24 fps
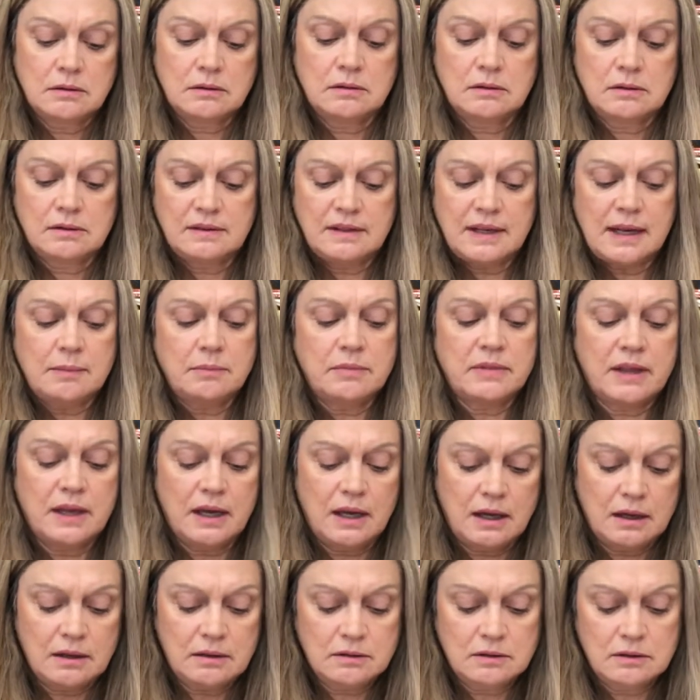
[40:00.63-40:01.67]
same
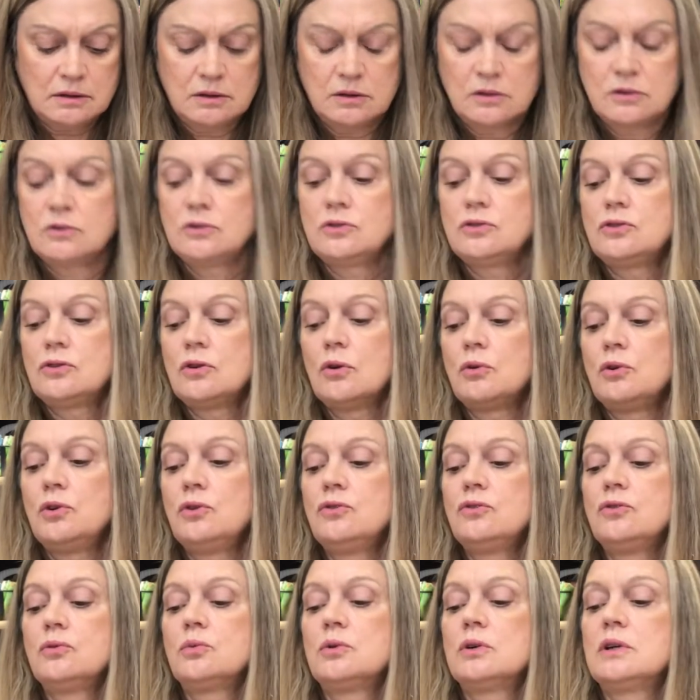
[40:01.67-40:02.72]
thing. Don't
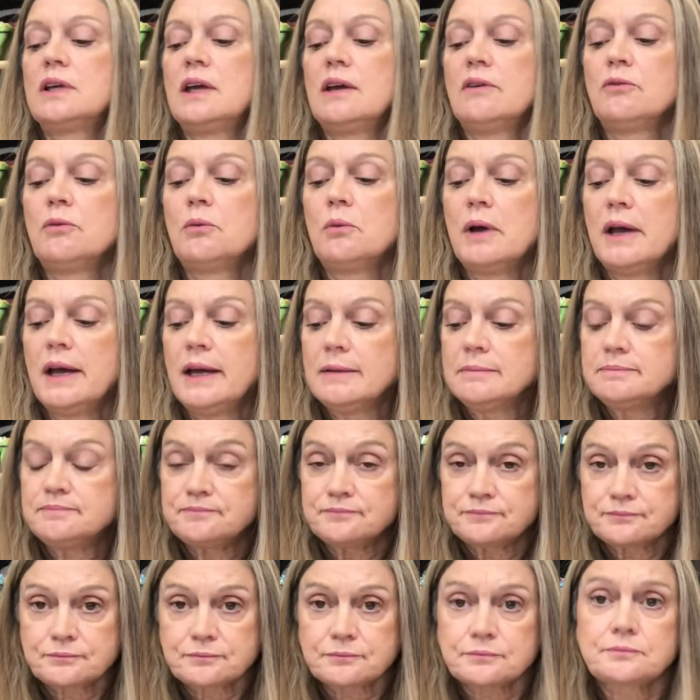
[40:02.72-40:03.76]
use the word giveaway.
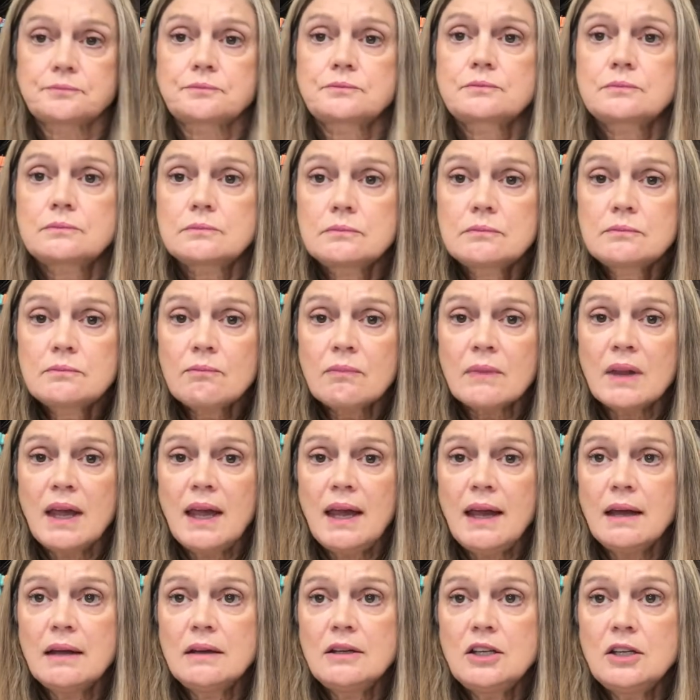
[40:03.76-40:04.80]

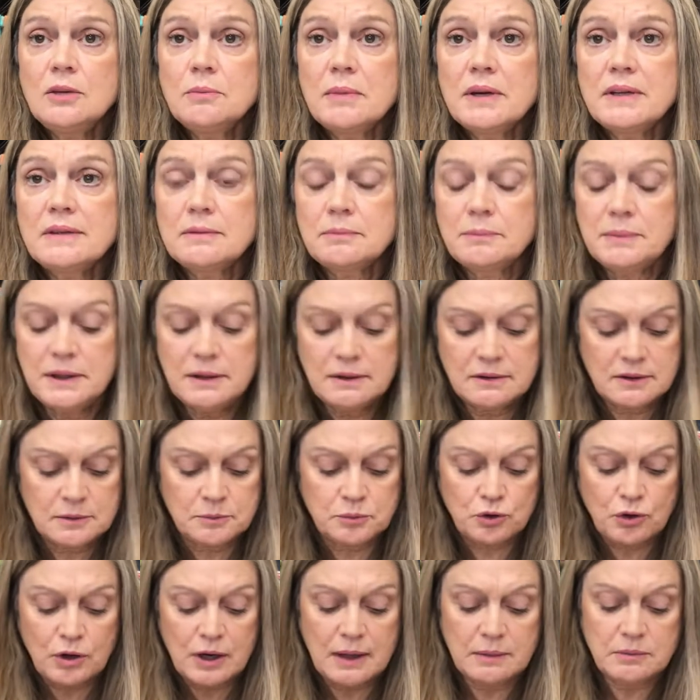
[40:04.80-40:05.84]
And you must be
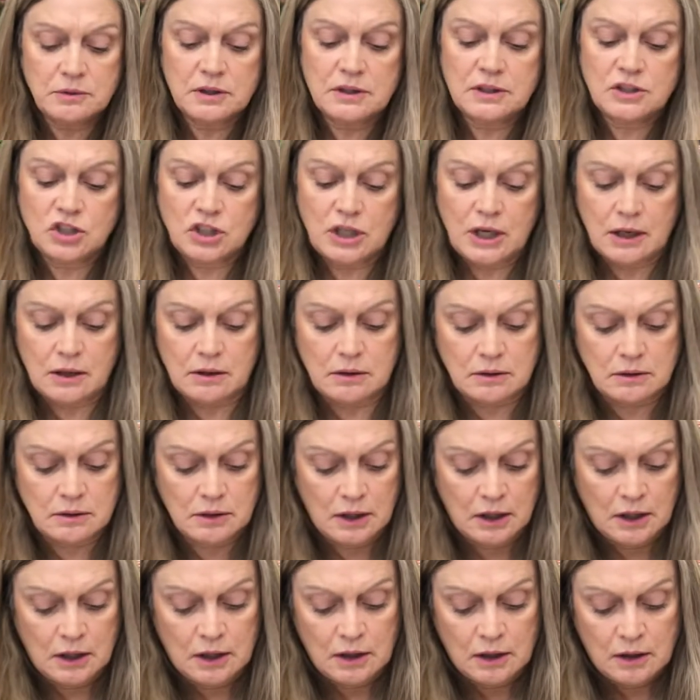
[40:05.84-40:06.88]
subscribed to the channel.
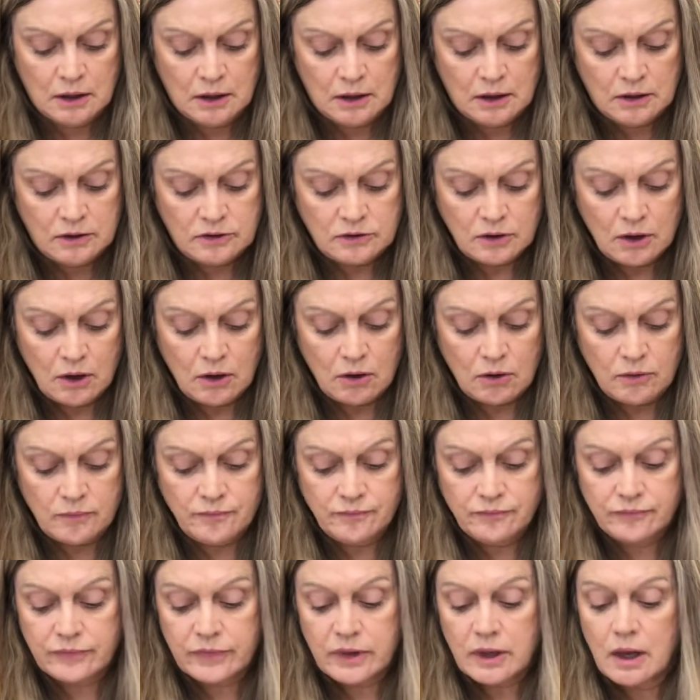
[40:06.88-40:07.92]
So
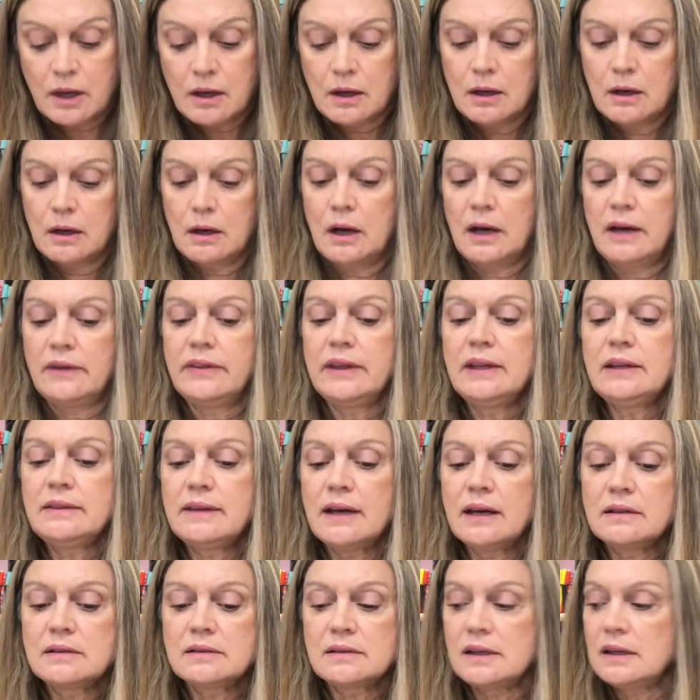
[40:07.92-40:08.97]
I think
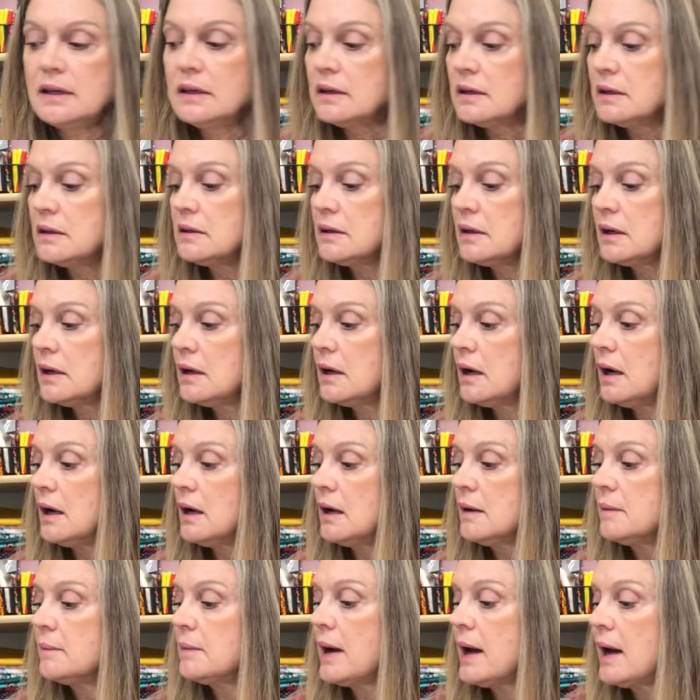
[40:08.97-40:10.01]
that's it.
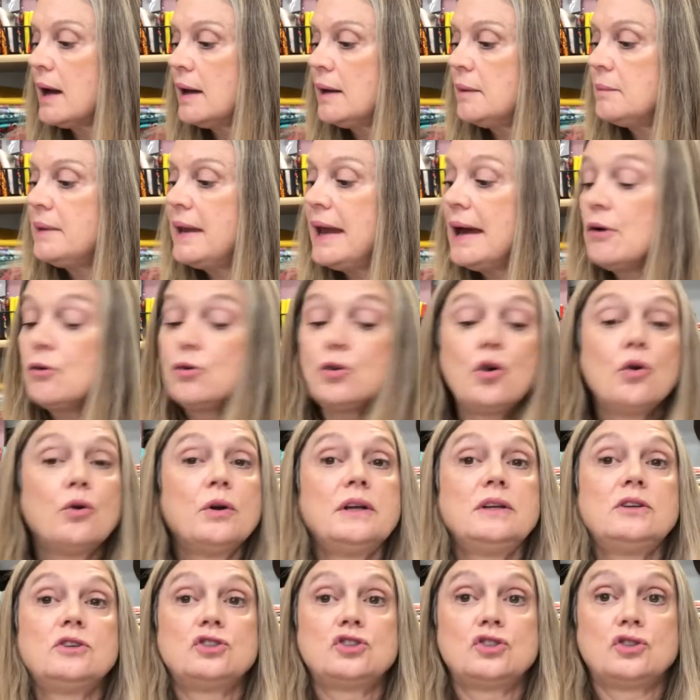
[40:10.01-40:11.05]
I am now
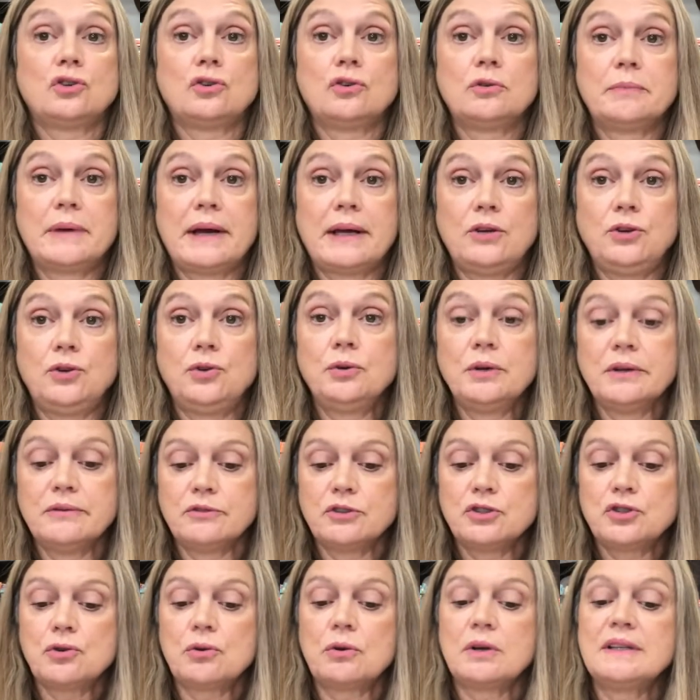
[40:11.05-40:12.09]
going to show my new
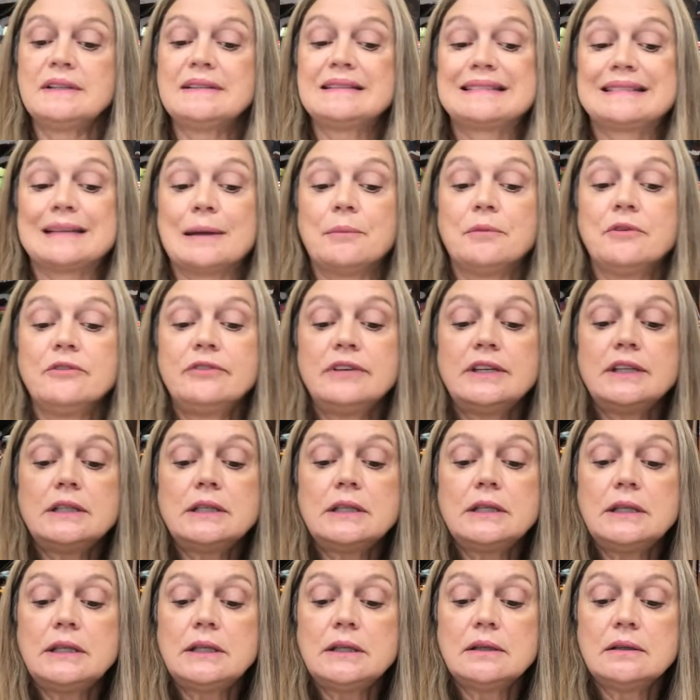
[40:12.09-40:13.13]
inventory. Some of it
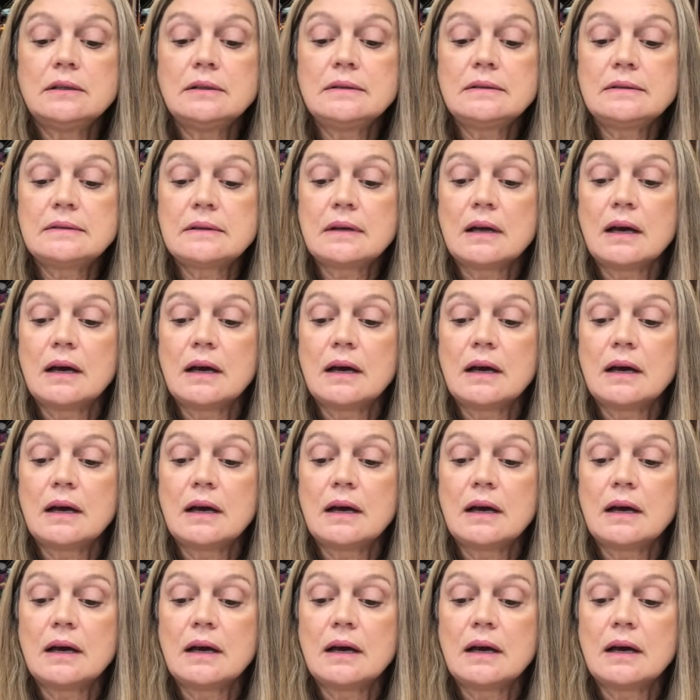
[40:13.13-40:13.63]
is,